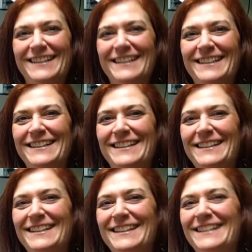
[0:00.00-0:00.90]
and
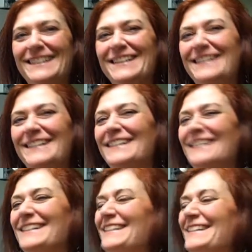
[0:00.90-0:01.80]
not fight
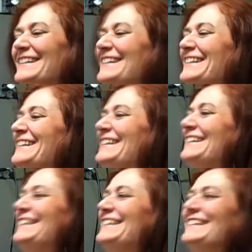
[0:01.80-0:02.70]
amongst each
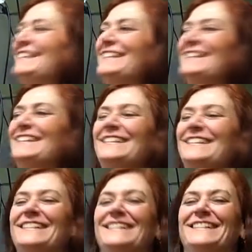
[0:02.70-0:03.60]
other, so that
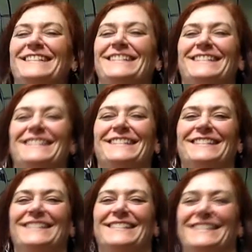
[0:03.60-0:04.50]
way they
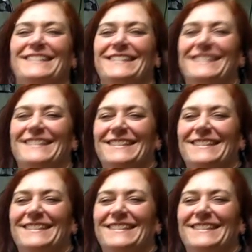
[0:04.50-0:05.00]
have that